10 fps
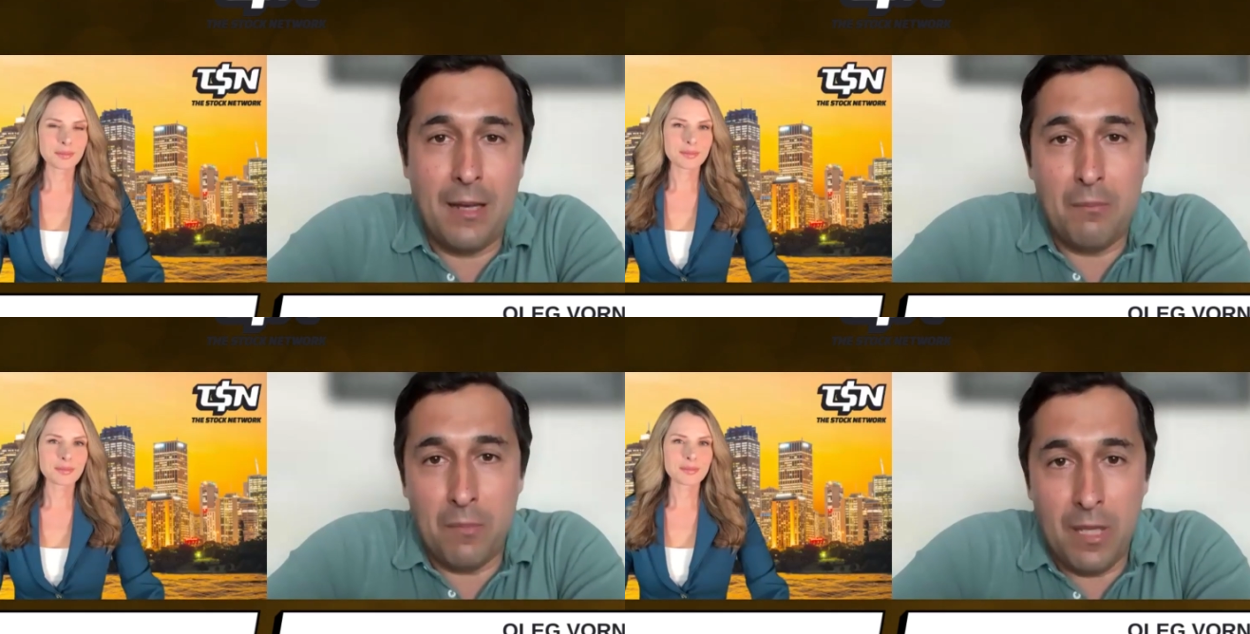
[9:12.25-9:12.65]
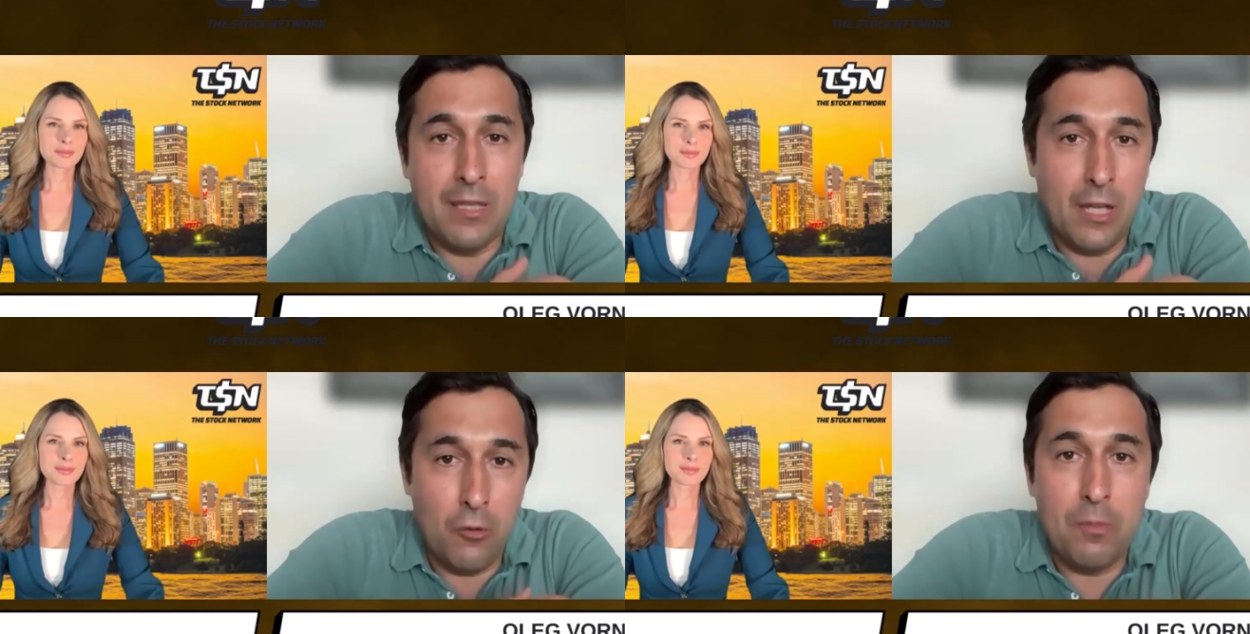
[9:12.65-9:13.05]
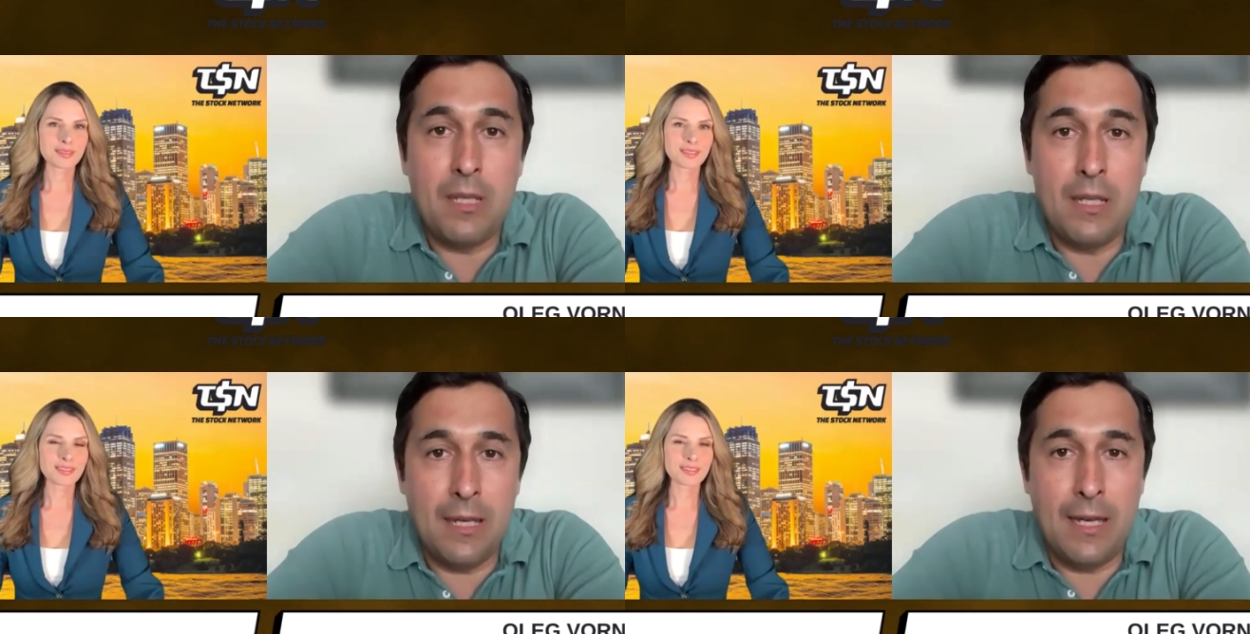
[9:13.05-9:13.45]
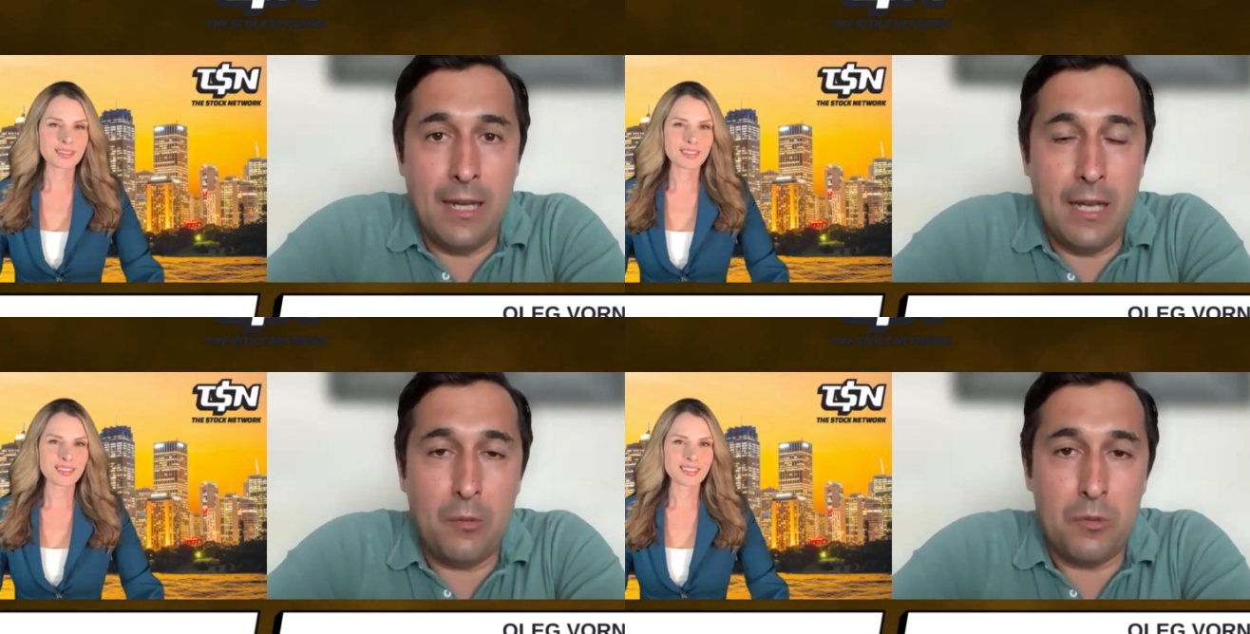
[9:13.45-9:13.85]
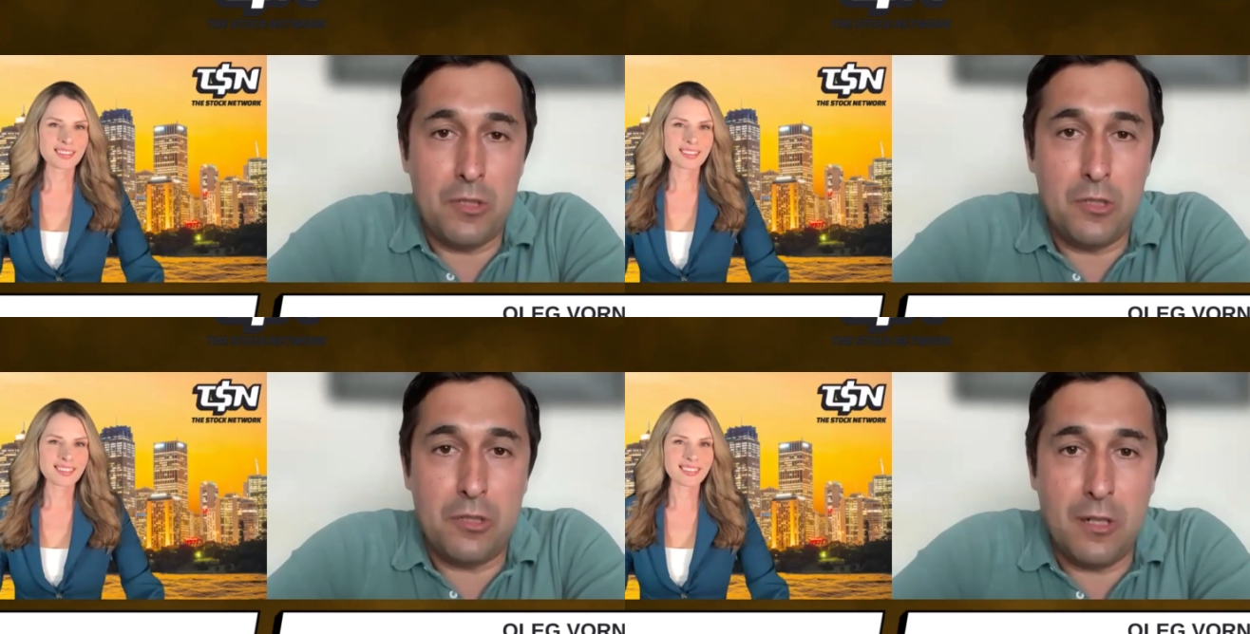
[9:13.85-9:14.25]
Speaker 1: uh, that'll be uh, an
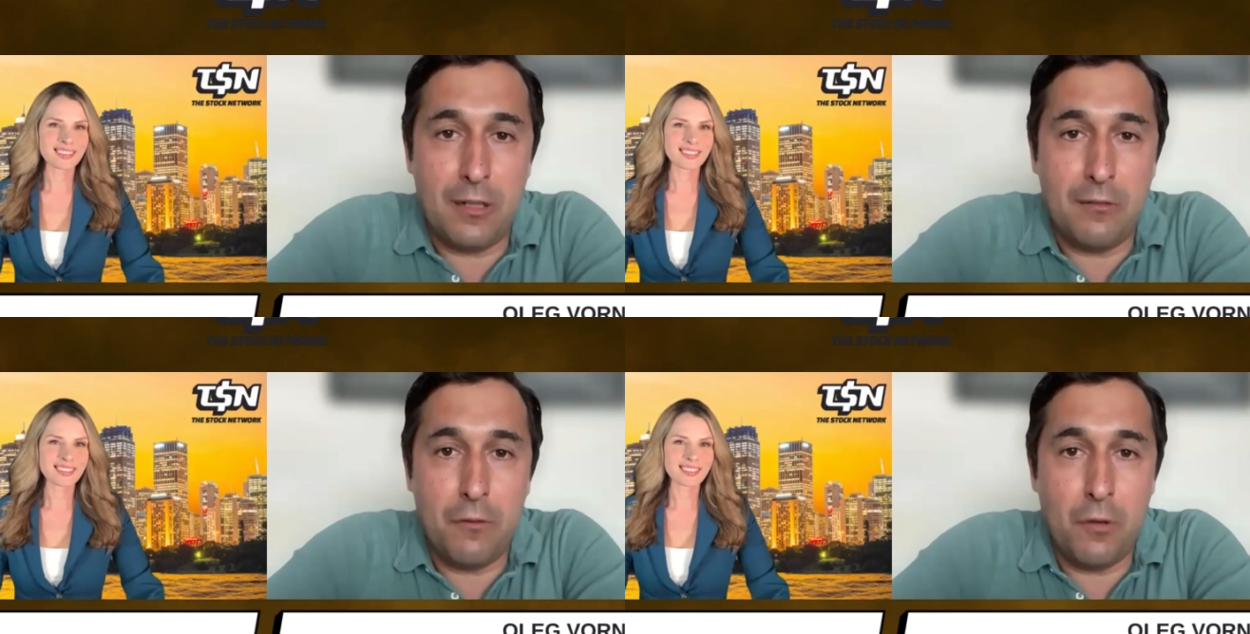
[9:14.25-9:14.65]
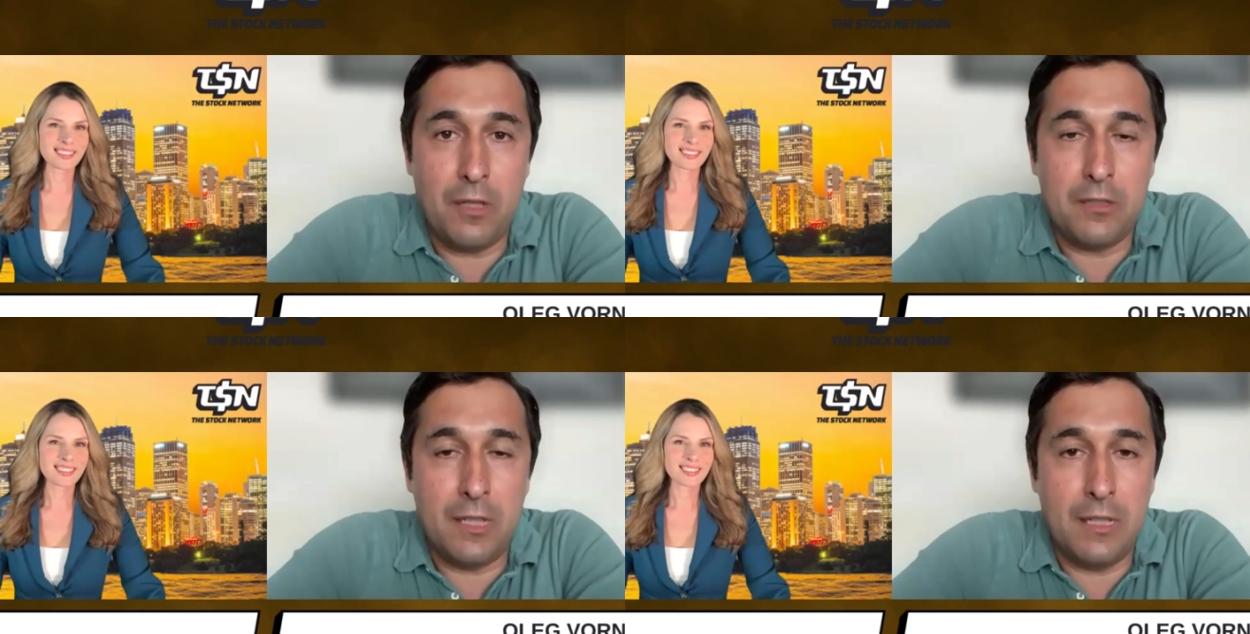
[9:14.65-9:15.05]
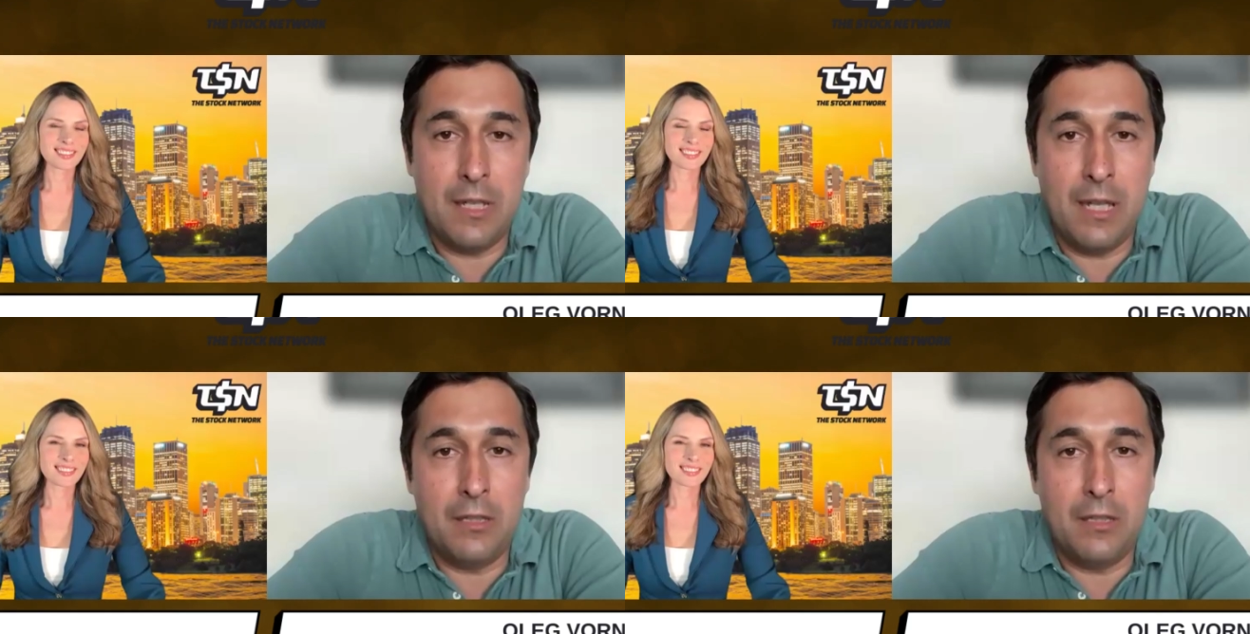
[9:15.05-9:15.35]
acquisition target for us, and